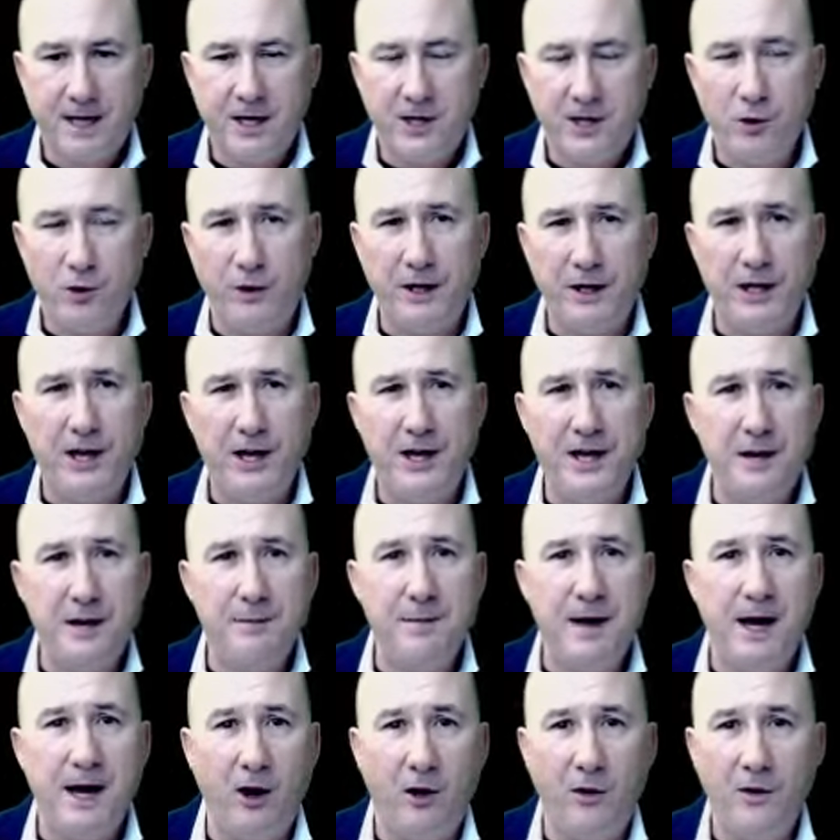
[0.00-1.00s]
You'll get an
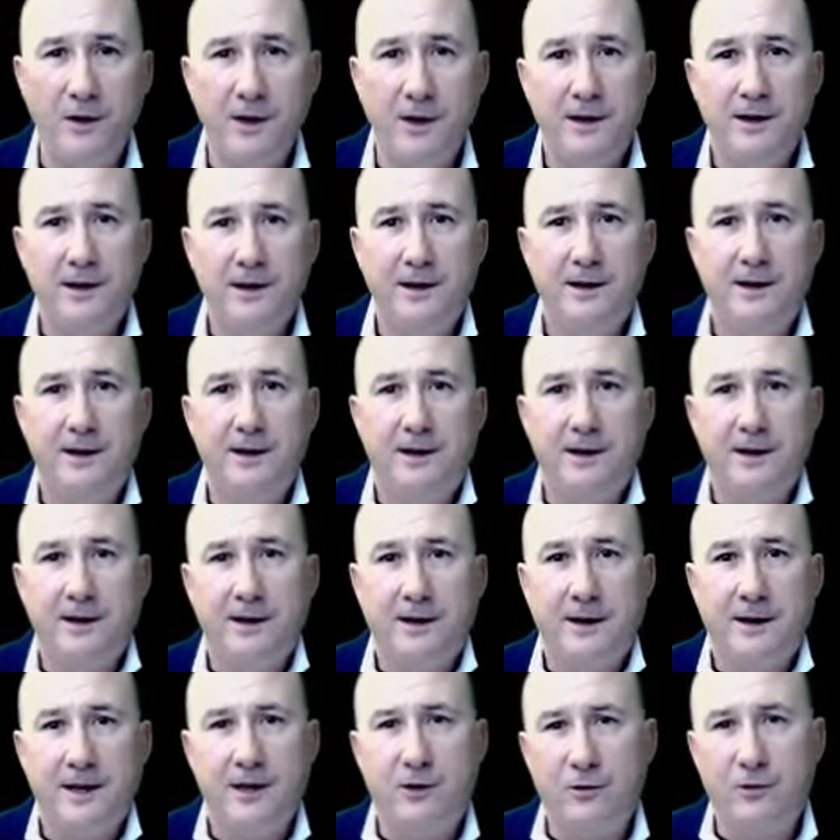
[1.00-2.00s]
email
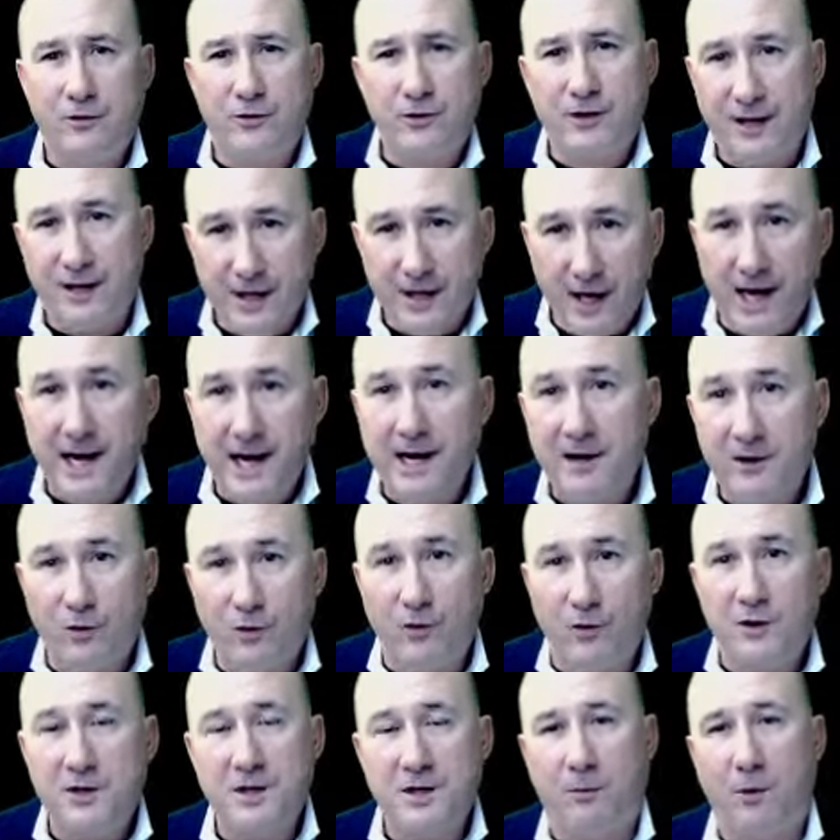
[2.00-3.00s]
either tonight
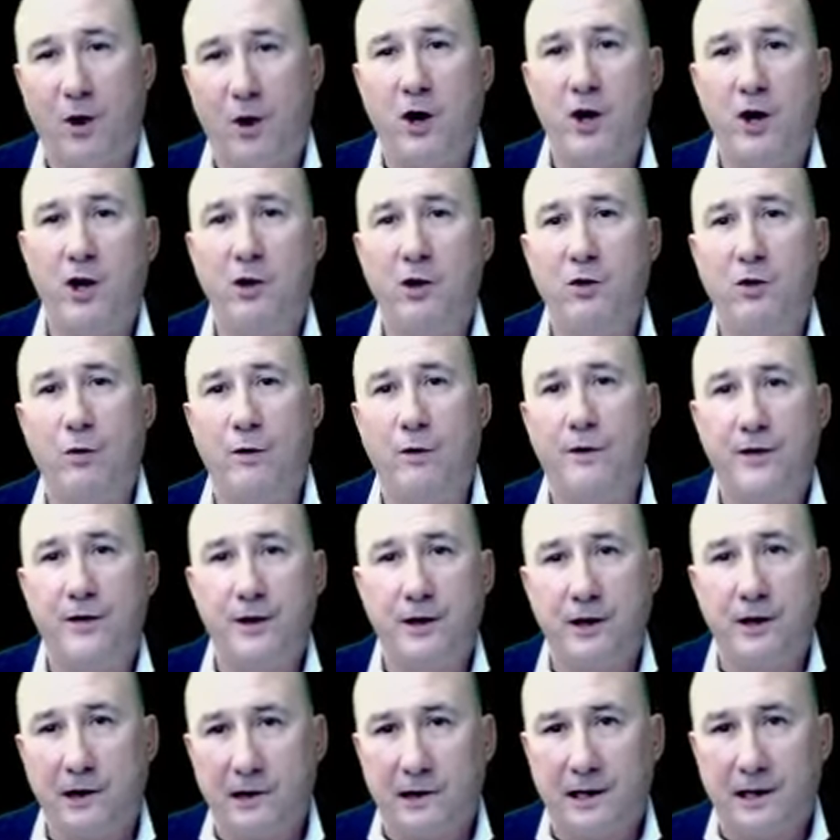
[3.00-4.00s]
or tomorrow with
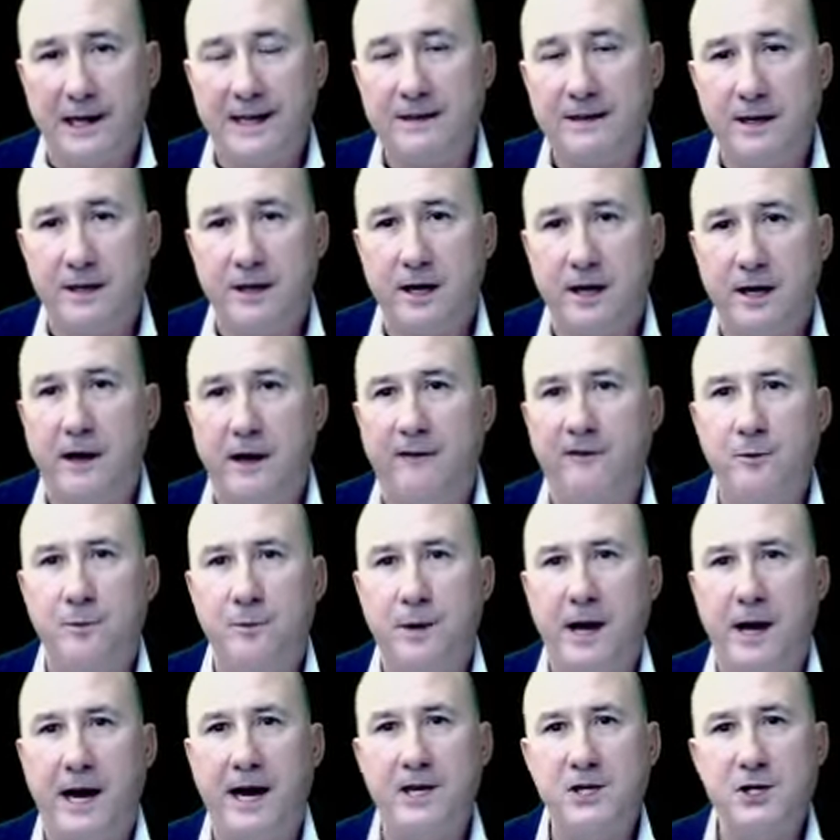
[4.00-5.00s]
a link to the gifts
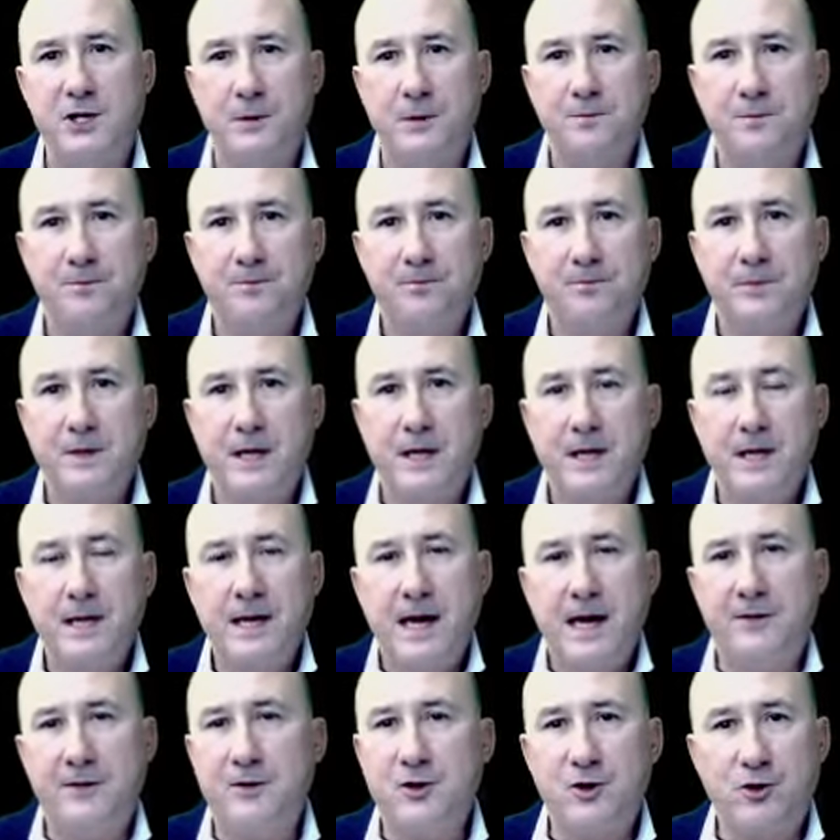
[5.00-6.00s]
page.
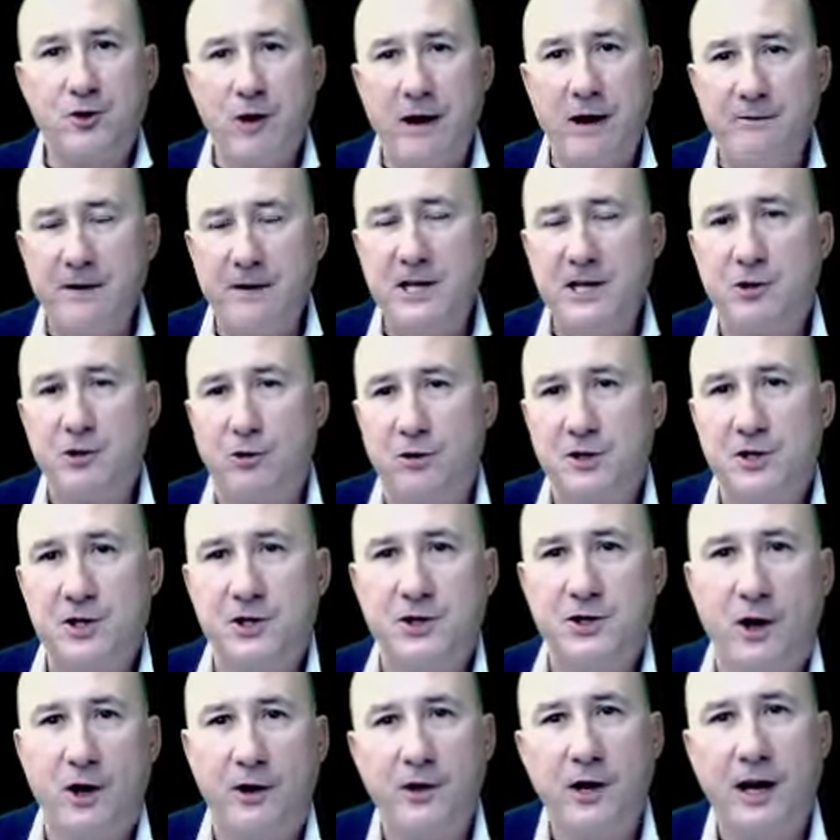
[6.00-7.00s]
And there's great resources
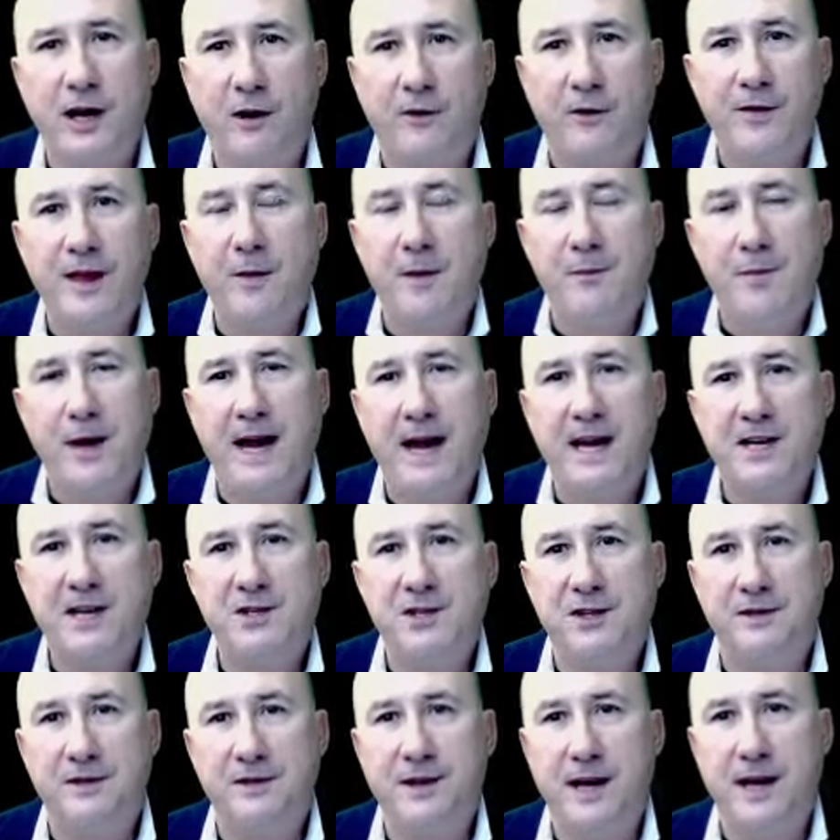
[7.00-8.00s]
on that page
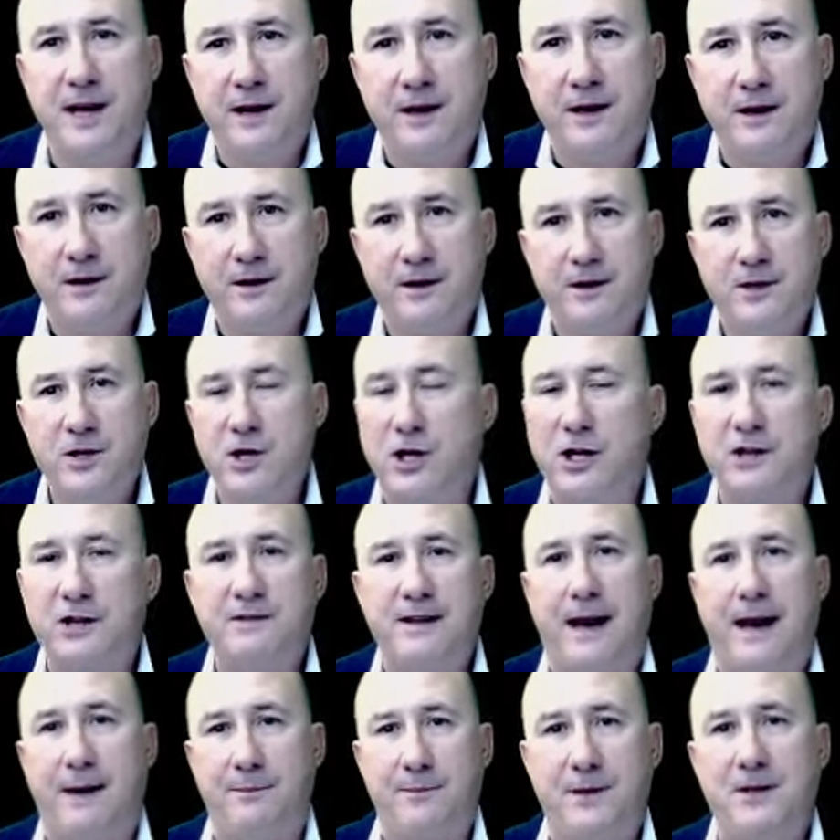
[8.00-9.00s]
that you can
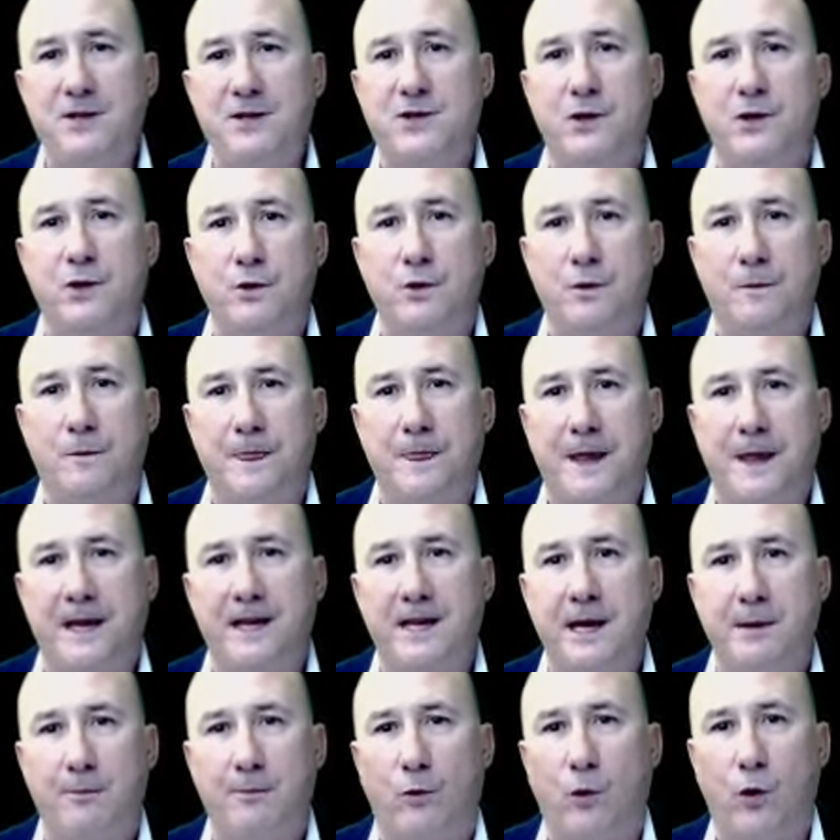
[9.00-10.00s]
tap into and
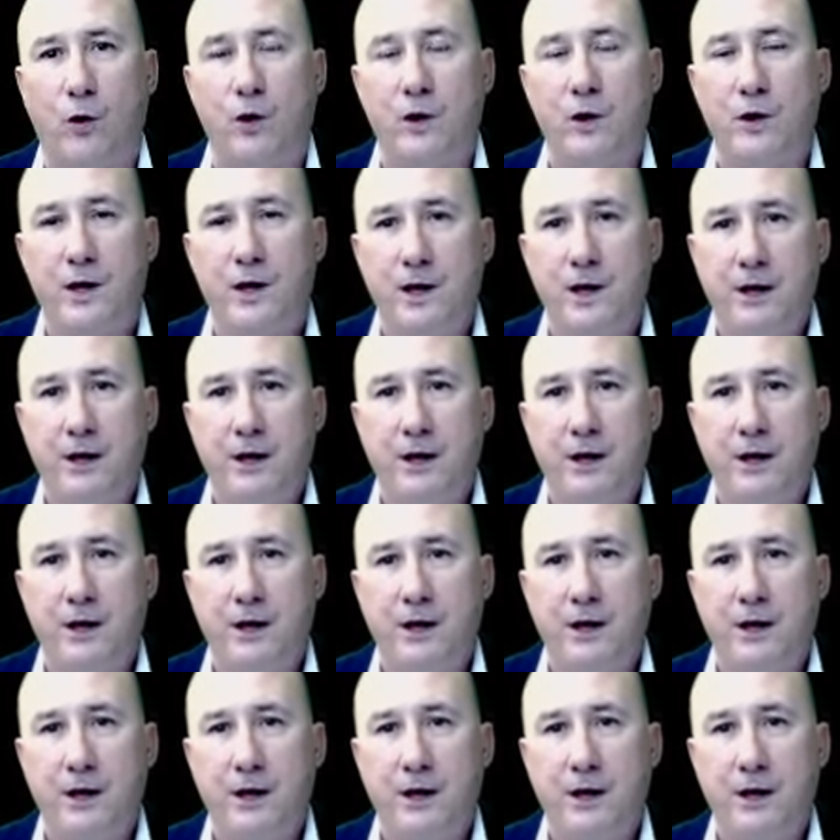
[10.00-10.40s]
get more